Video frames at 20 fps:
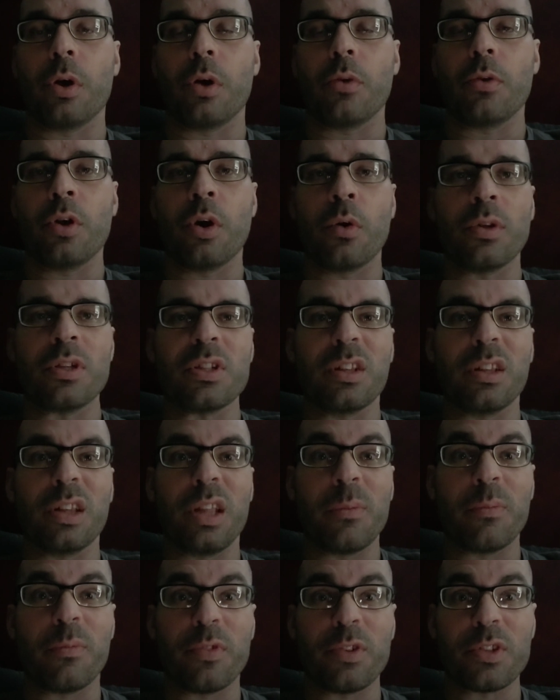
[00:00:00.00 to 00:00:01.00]
known as
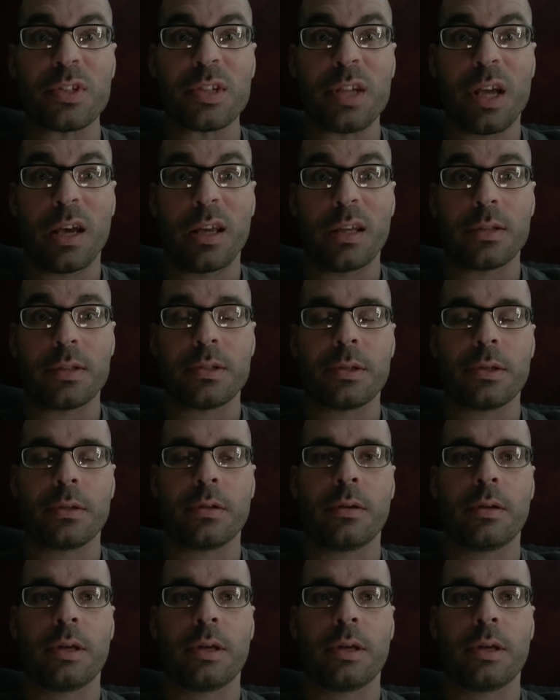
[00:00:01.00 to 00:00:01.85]
lymphocytes.